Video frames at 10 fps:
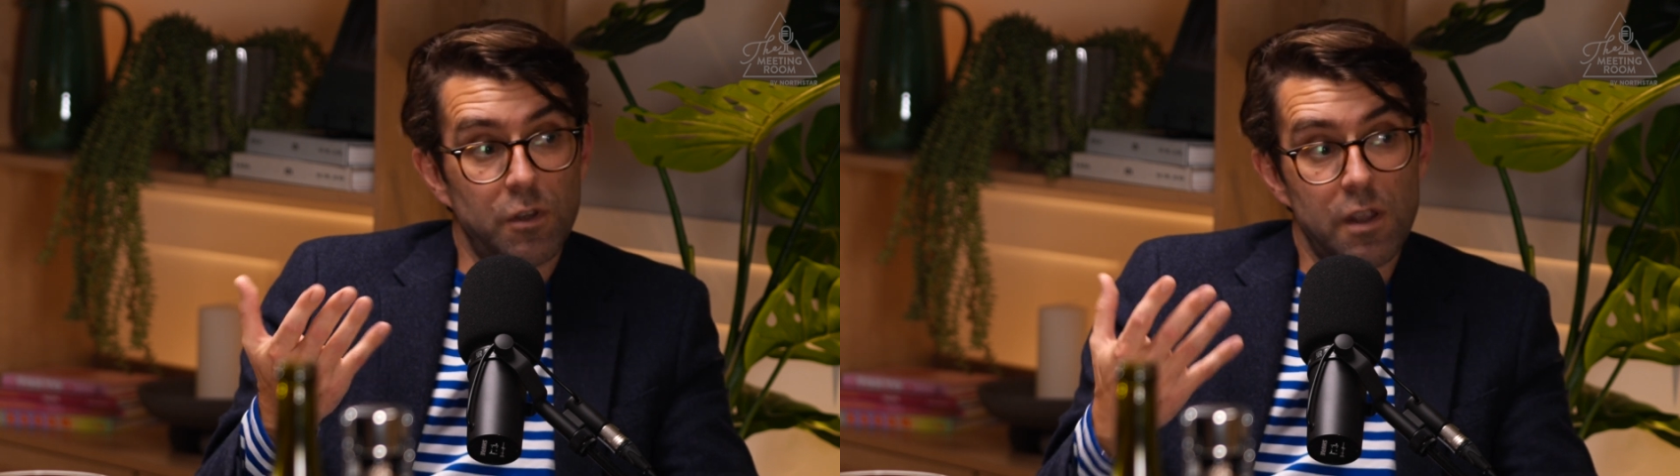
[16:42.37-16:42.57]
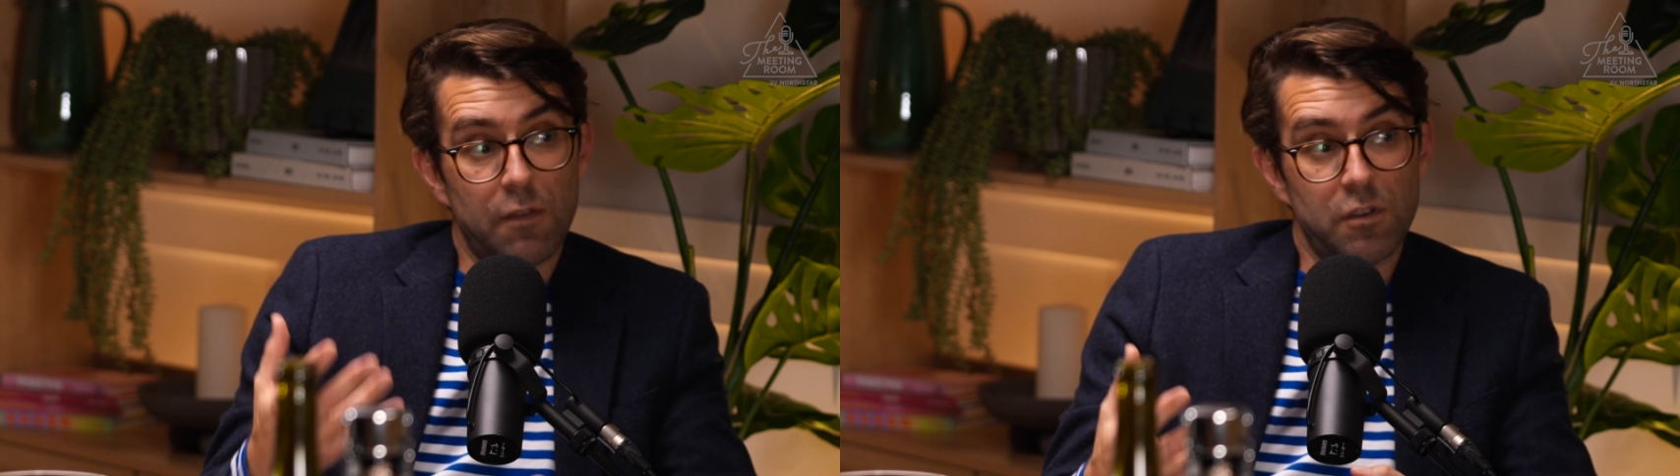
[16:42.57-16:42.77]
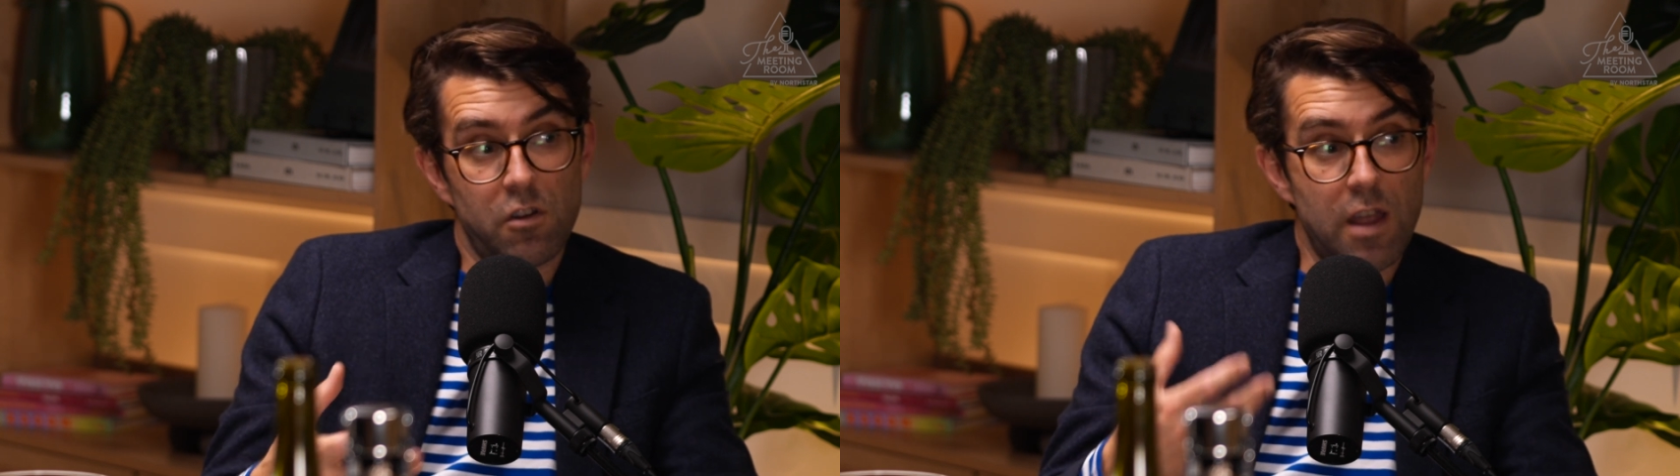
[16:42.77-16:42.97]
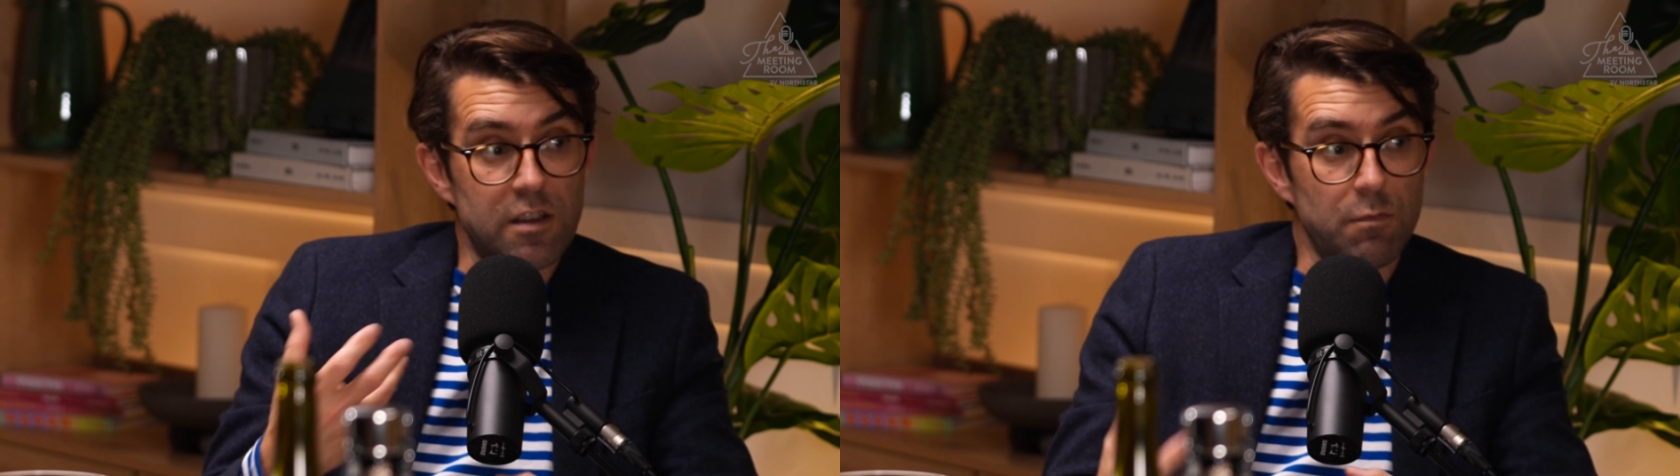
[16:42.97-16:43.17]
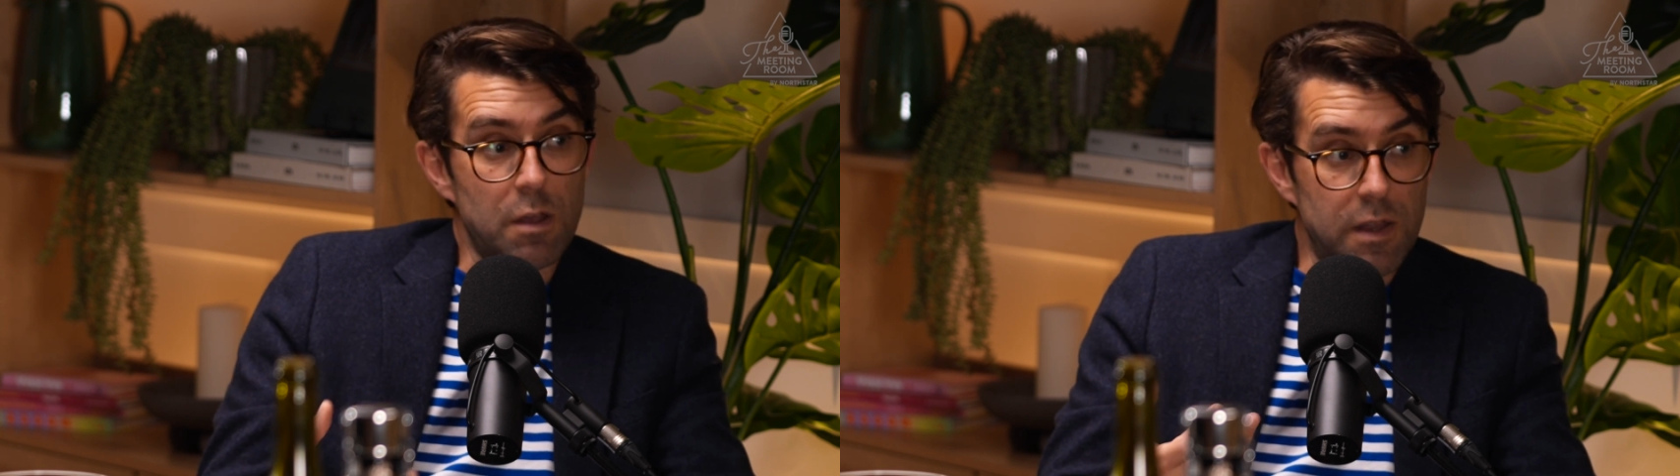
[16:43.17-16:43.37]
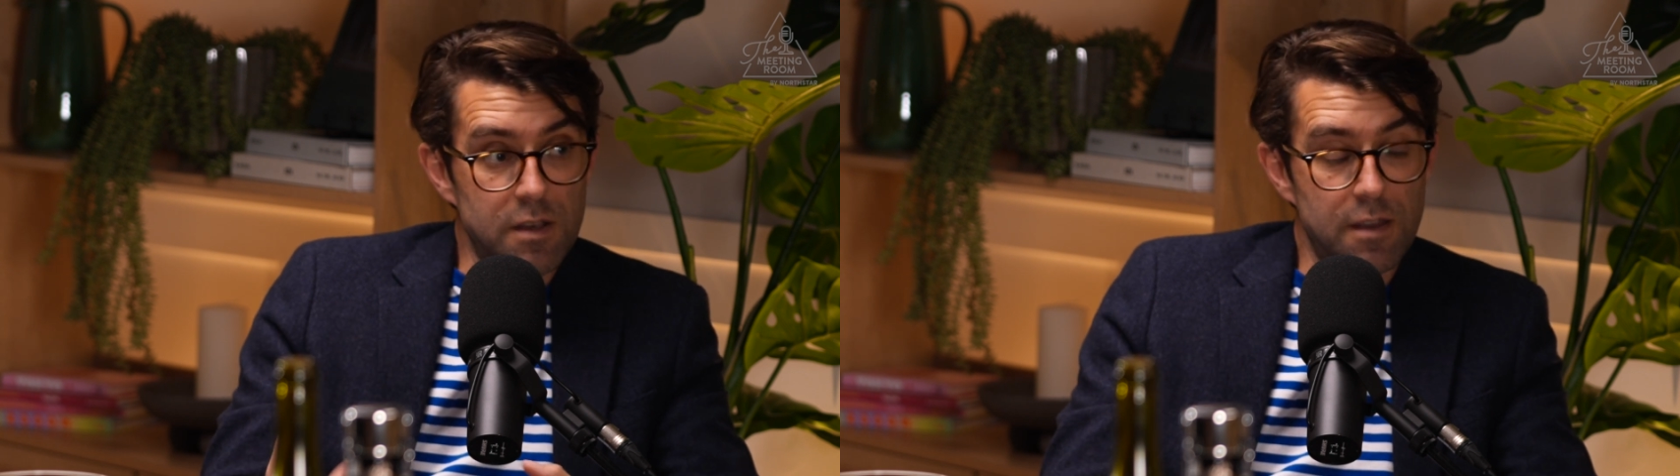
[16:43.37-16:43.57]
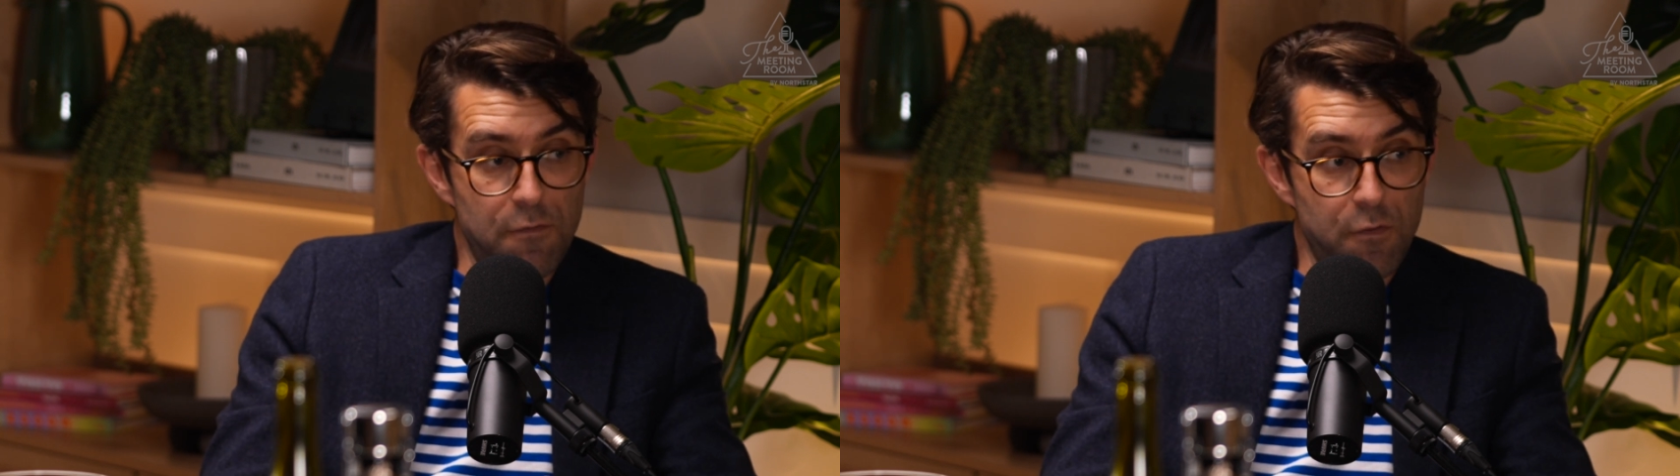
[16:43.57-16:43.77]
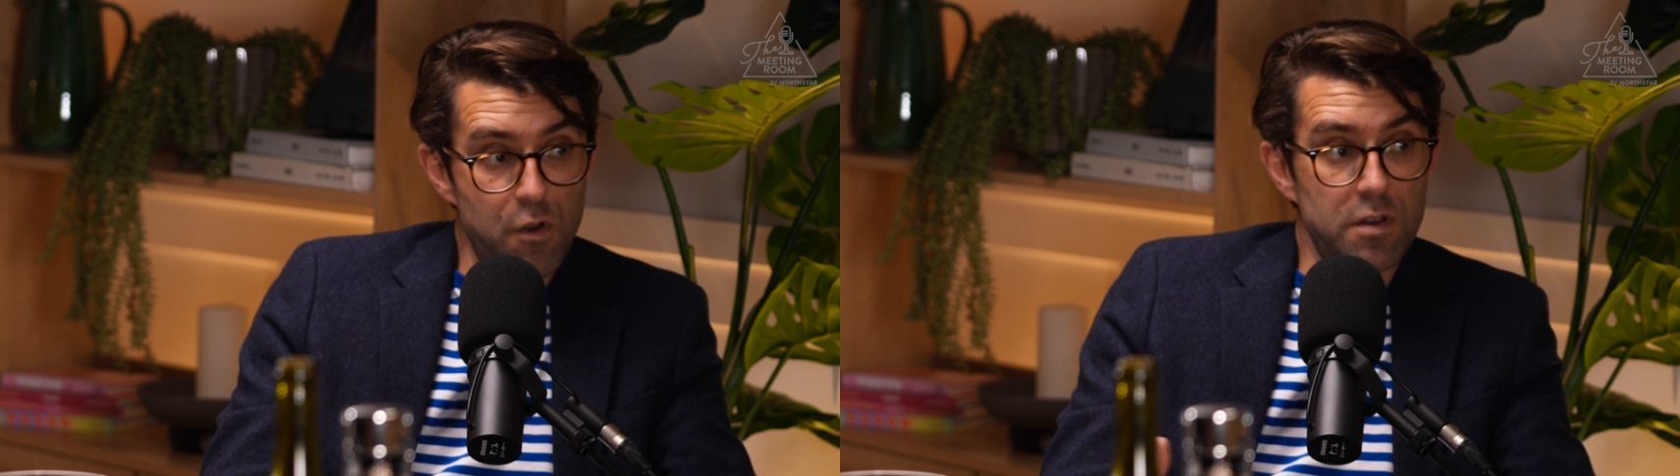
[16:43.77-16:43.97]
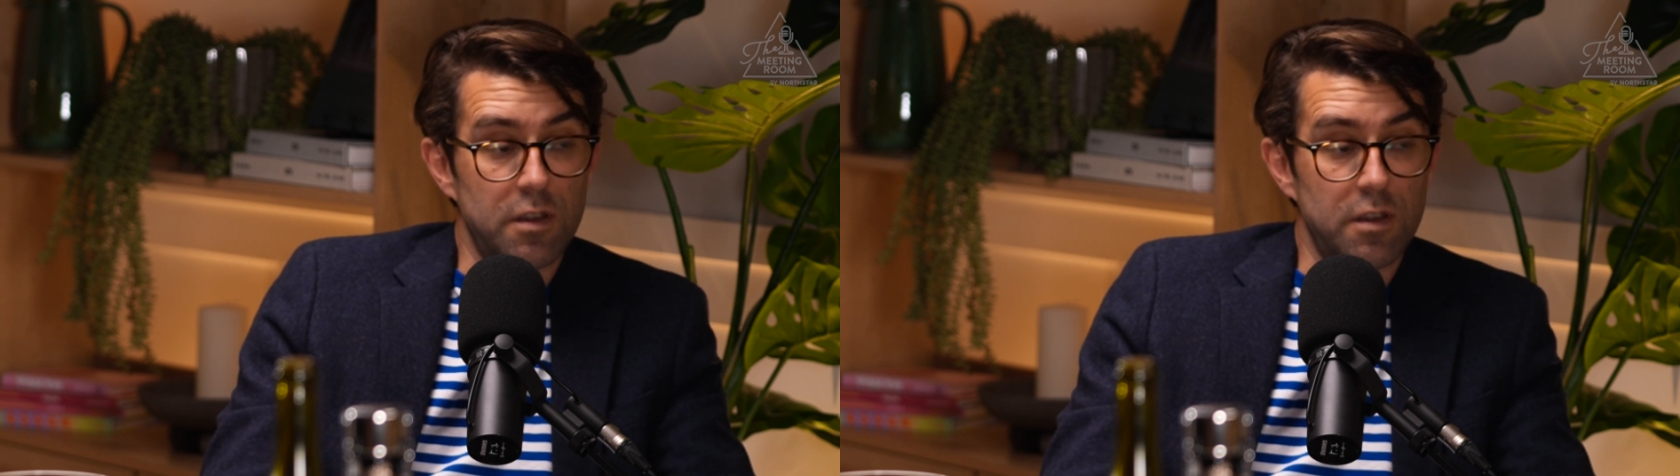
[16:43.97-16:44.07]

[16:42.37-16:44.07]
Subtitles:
Do you have to create something a bit different?